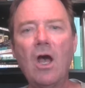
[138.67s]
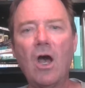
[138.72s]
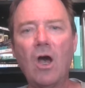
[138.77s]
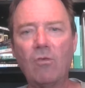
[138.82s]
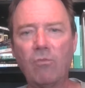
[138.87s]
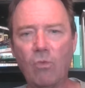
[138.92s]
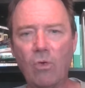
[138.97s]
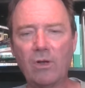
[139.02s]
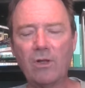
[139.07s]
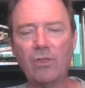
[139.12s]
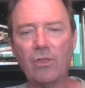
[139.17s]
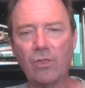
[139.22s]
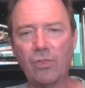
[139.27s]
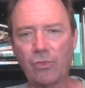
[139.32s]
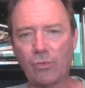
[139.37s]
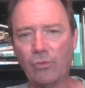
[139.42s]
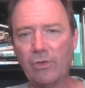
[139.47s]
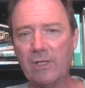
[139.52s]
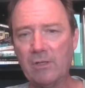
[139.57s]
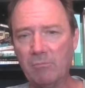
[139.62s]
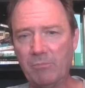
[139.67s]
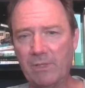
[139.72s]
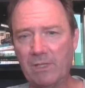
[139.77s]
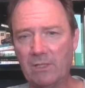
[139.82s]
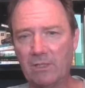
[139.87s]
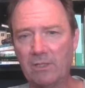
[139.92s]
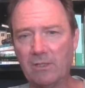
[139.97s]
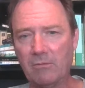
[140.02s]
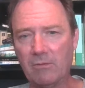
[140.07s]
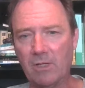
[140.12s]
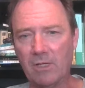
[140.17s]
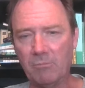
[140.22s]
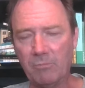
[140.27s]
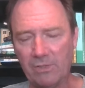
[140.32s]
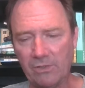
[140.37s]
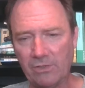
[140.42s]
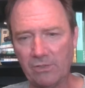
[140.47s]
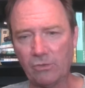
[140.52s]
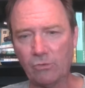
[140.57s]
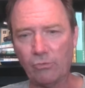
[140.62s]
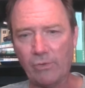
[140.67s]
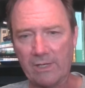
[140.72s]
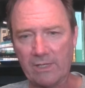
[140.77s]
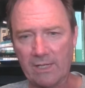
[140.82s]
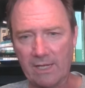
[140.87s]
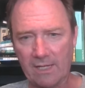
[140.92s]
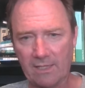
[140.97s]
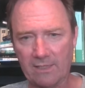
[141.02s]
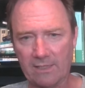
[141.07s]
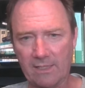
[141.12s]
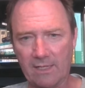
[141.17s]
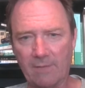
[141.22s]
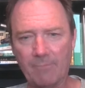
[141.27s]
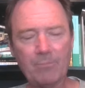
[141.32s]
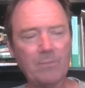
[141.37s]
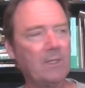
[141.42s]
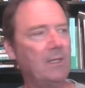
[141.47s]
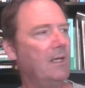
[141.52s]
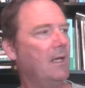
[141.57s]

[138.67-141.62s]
of one of the three imperial regalia.